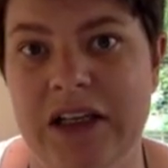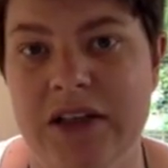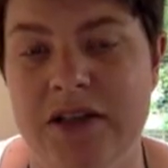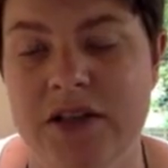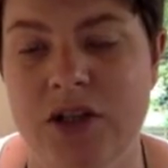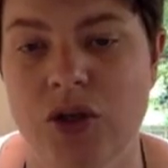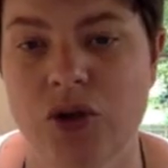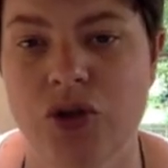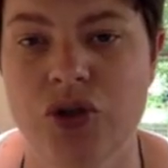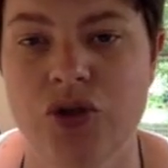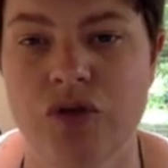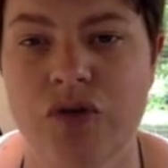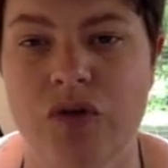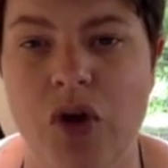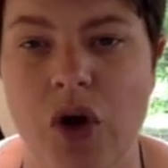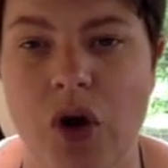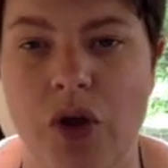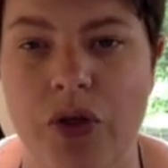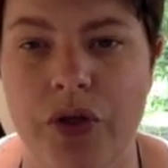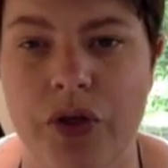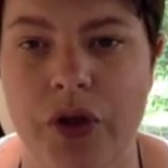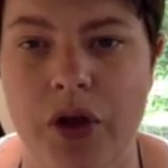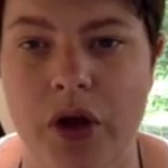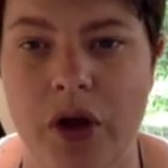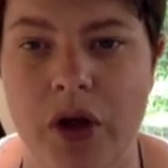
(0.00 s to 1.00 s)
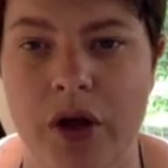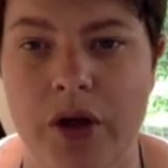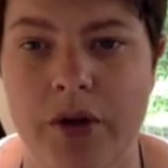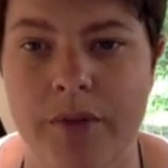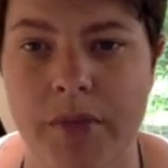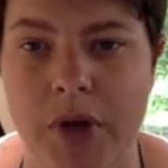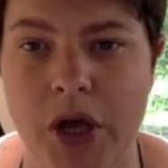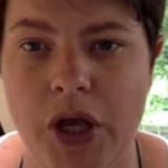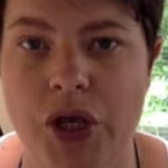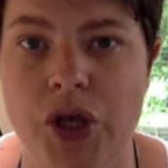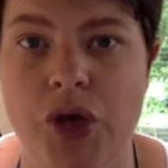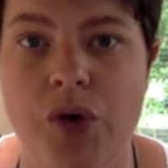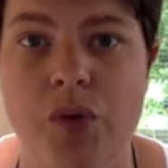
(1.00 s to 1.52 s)
As long as you've got the
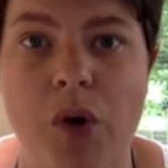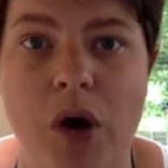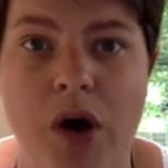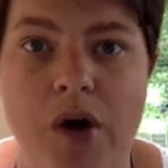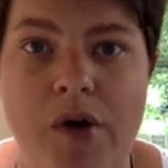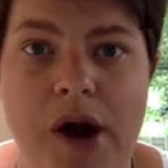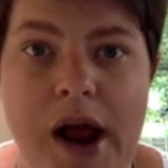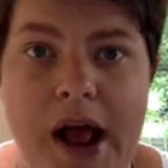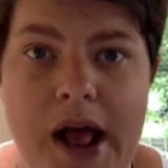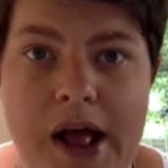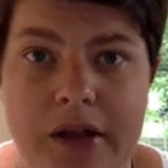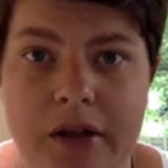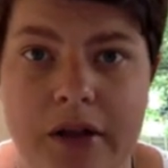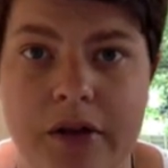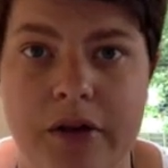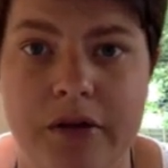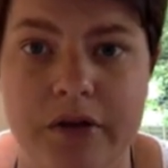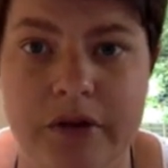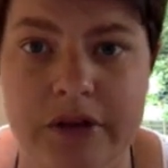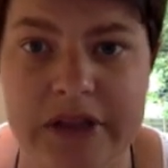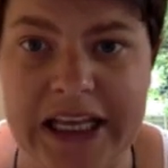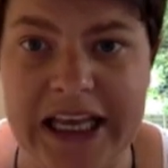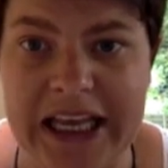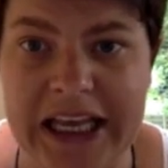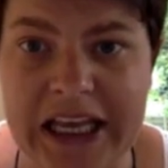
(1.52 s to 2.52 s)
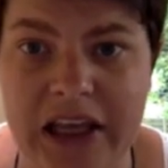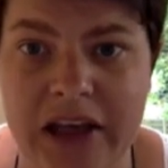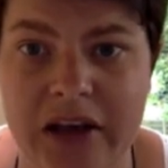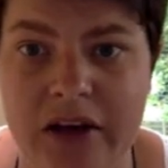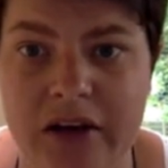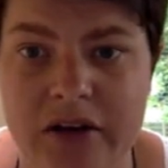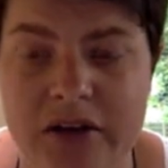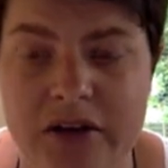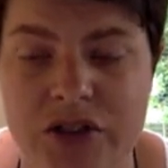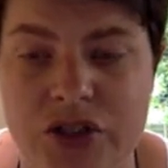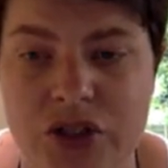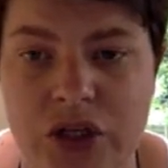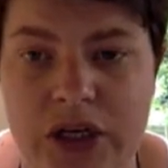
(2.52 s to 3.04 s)
a URL link
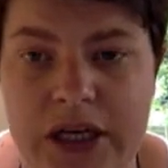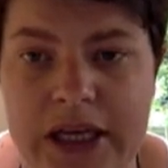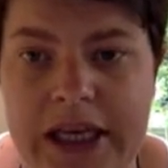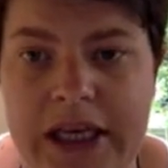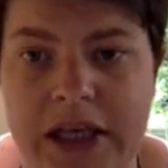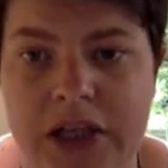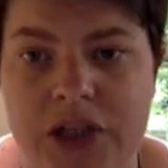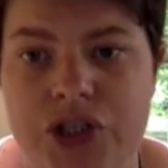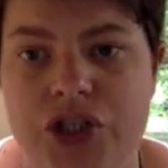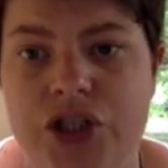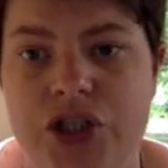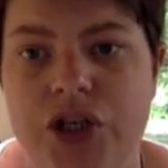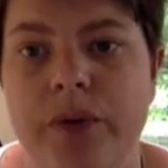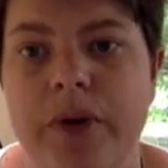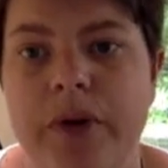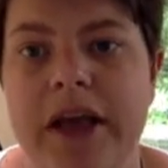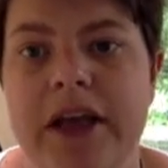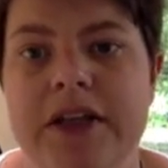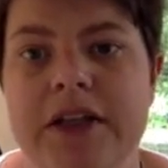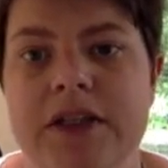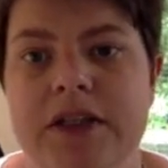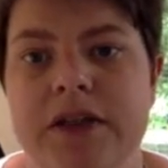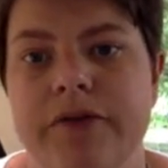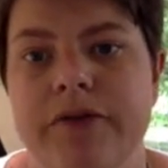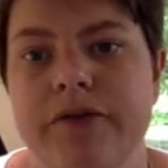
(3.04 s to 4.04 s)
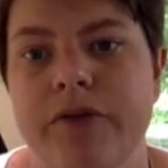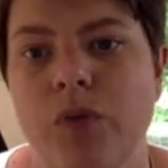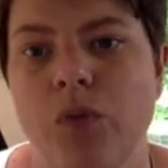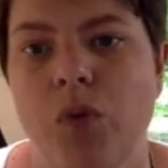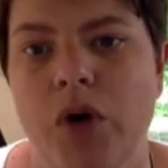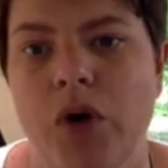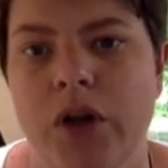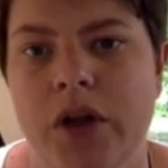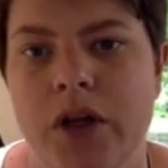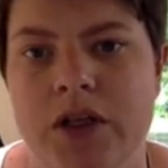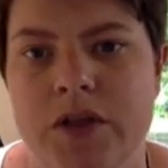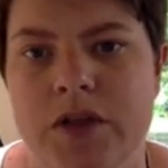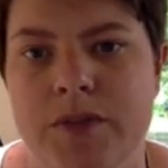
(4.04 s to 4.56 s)
to link to it from one
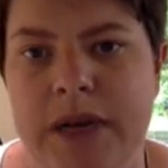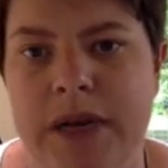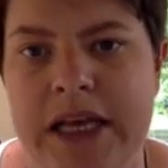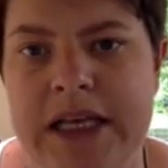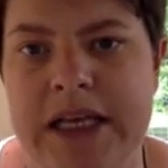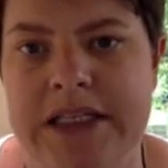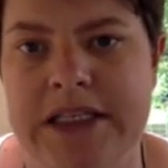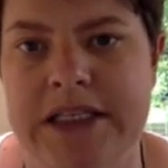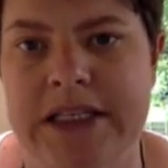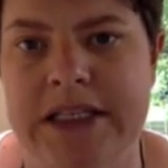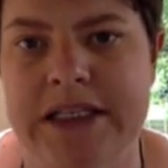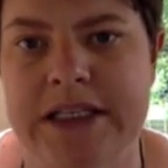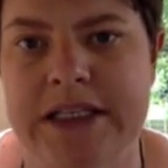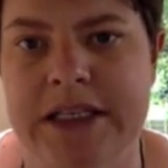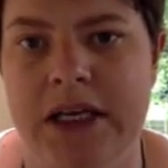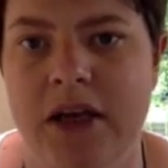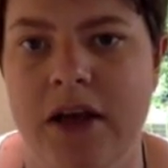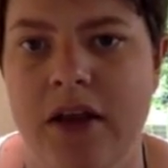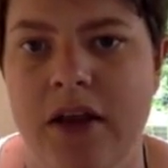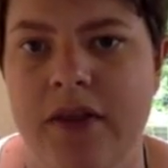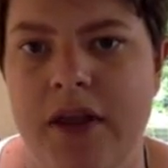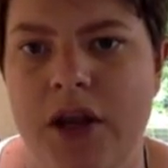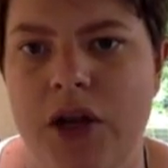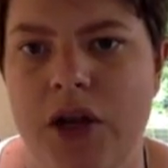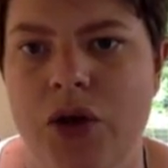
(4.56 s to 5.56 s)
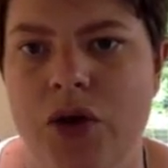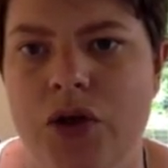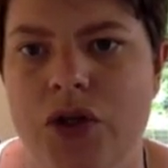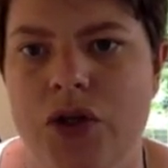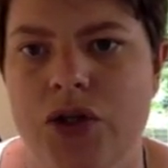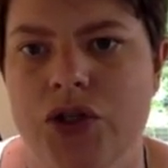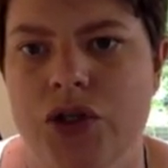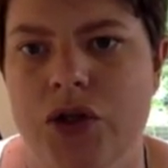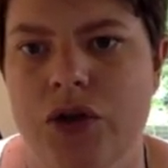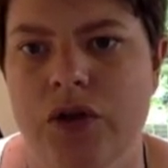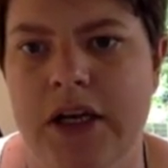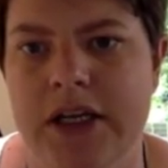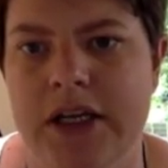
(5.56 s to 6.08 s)
of those places, then you can
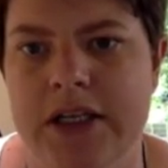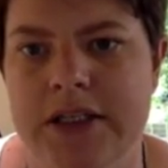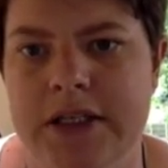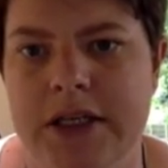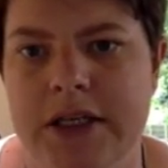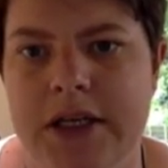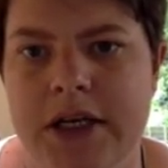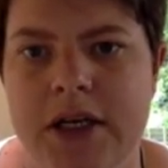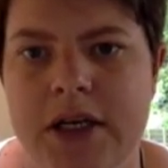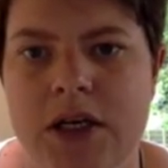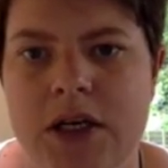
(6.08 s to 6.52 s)
do this.